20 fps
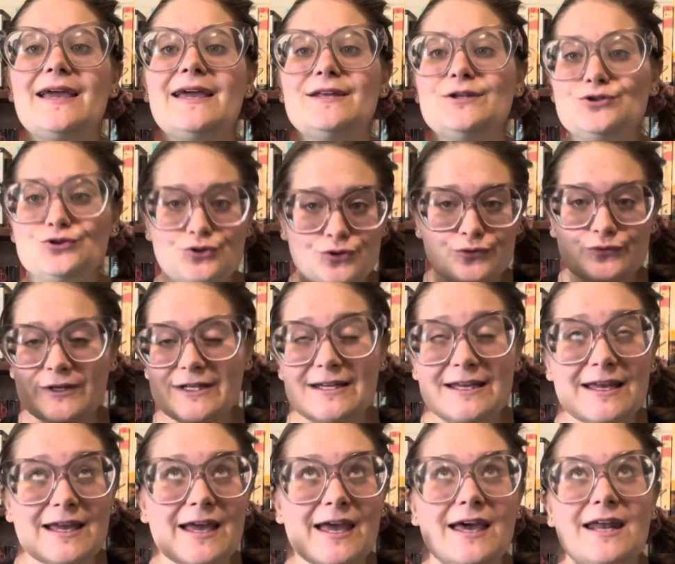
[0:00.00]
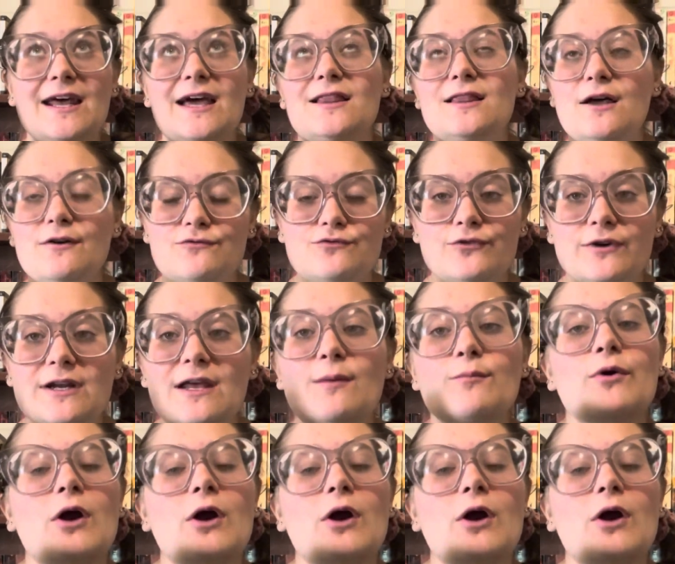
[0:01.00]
into reading, and I loved reading.